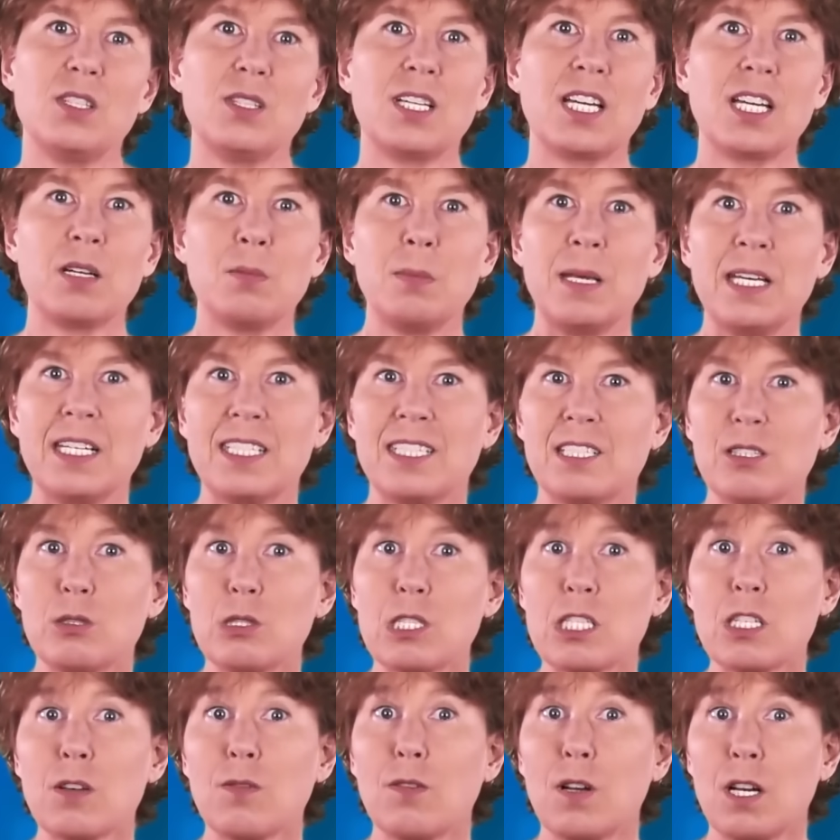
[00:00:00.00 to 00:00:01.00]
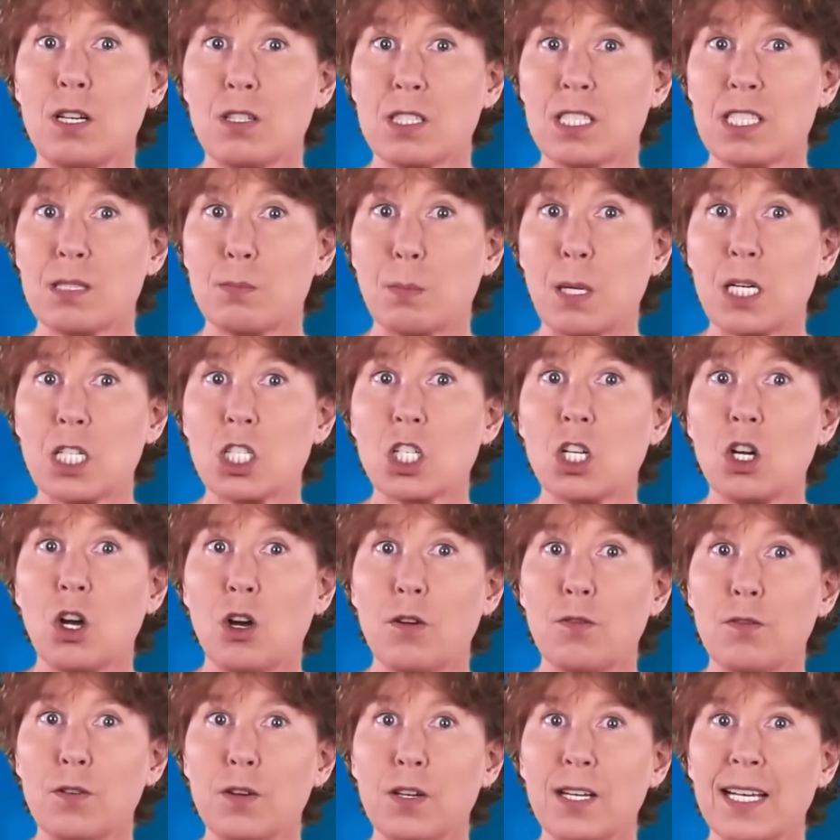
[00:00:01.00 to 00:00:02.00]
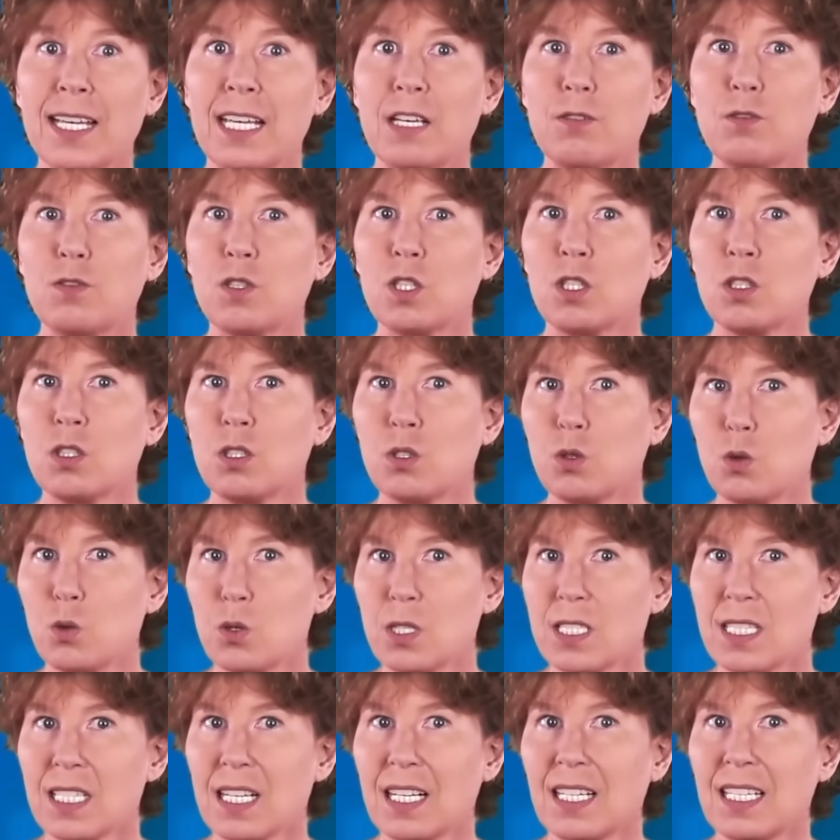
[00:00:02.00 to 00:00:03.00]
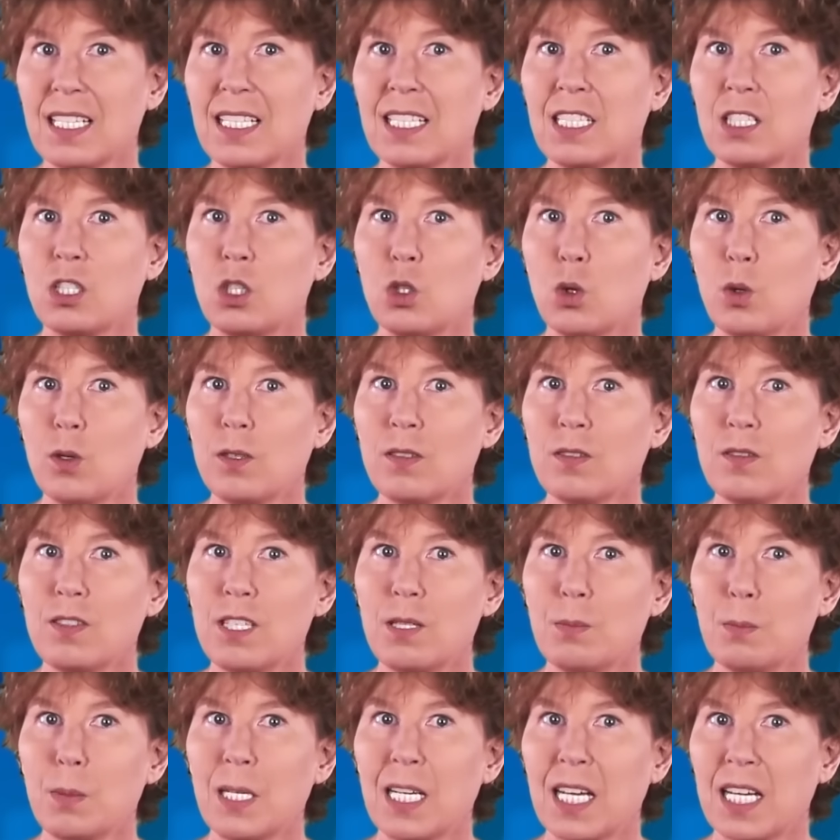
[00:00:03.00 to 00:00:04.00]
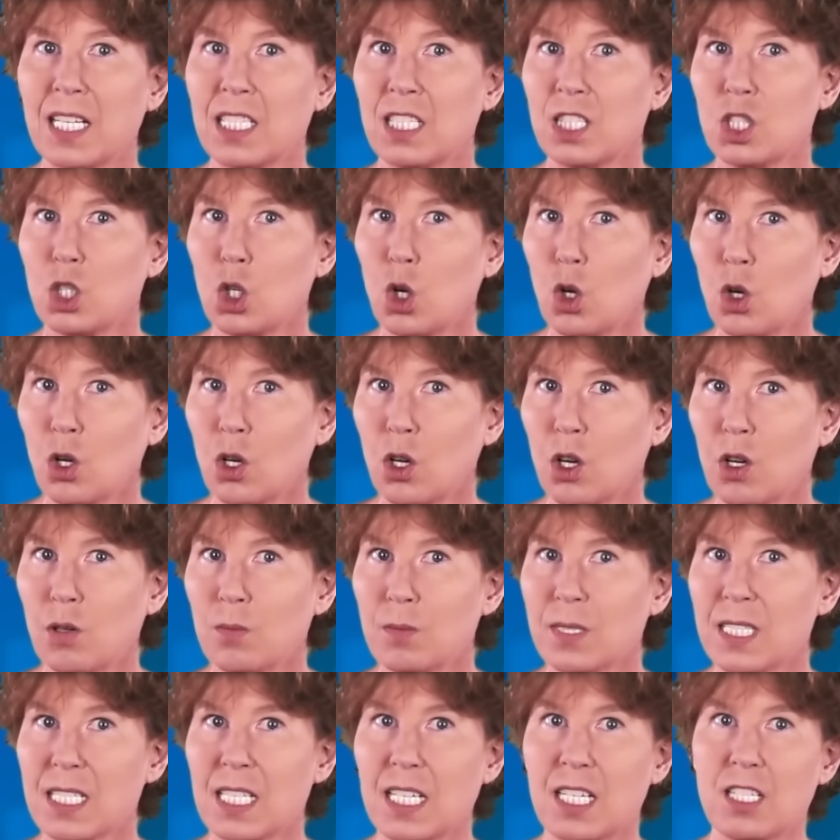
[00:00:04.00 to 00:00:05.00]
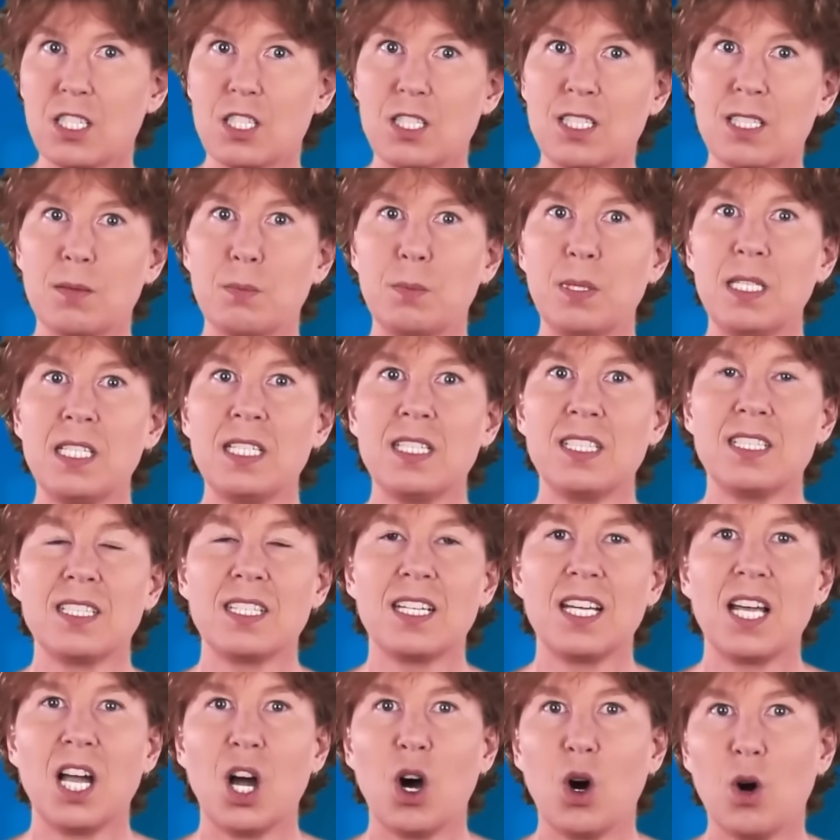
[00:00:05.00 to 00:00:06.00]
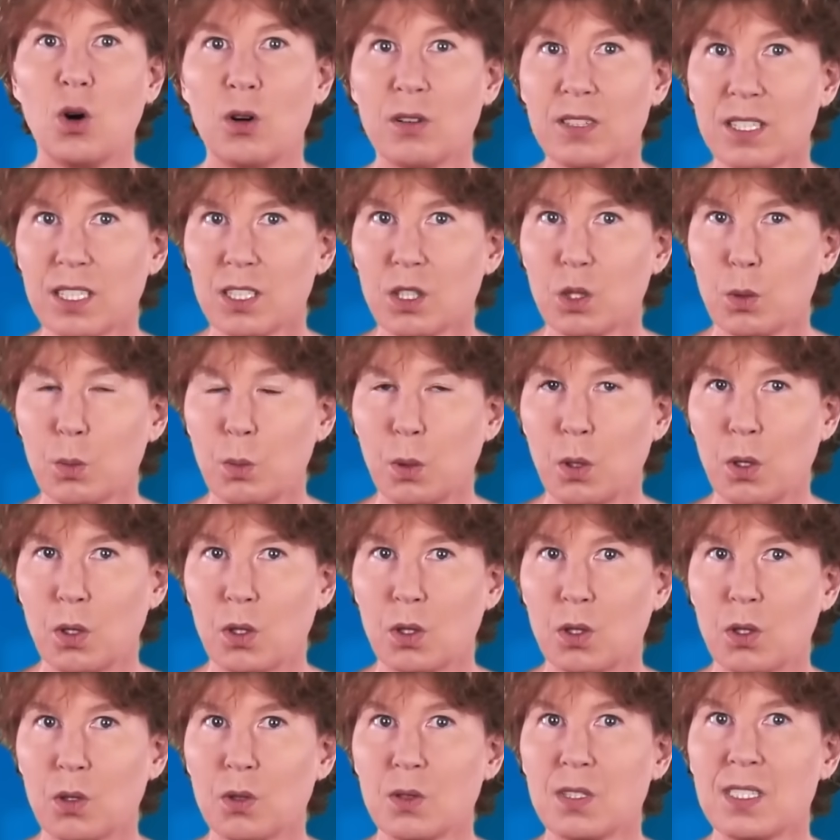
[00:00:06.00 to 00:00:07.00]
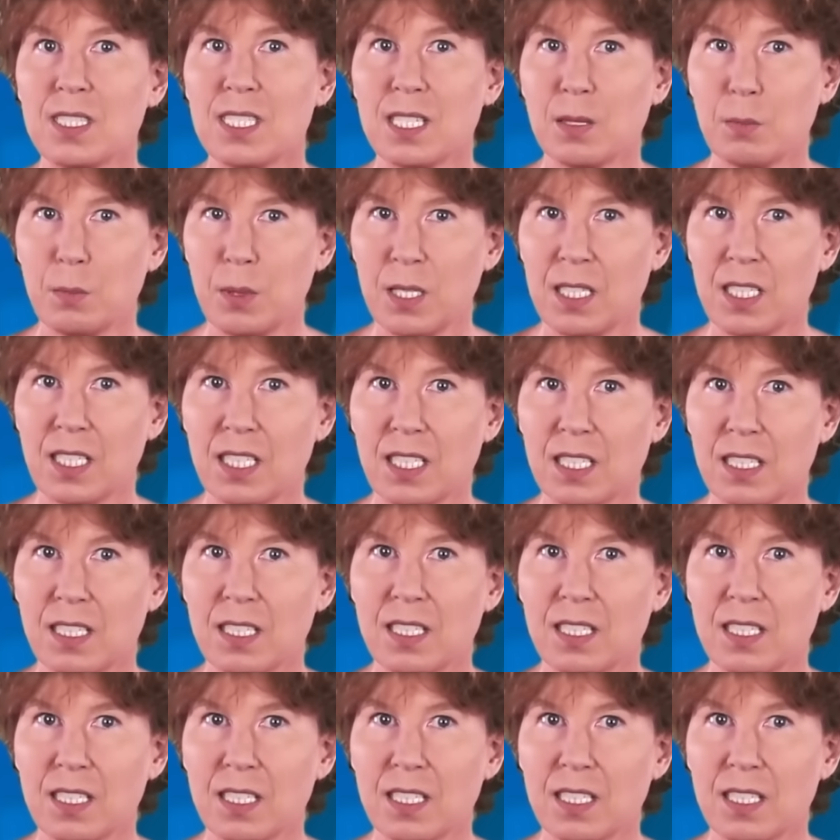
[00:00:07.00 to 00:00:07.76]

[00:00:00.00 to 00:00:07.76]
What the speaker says: You can make use of our special offer if you use the link nordvpn.com/Sabine or the coupon code Sabine.